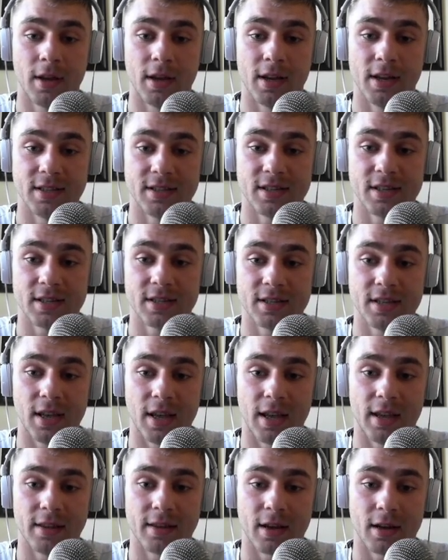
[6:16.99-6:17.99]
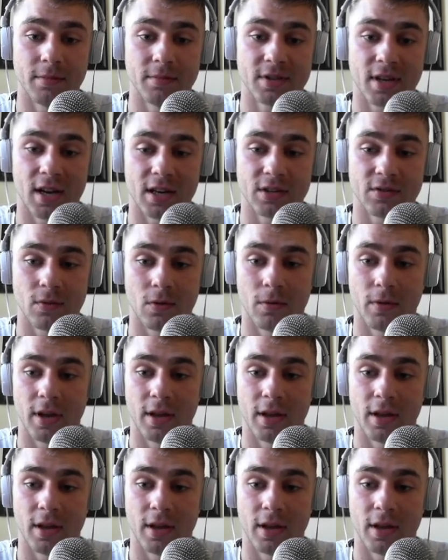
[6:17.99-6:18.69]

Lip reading: is 68 times cash flow.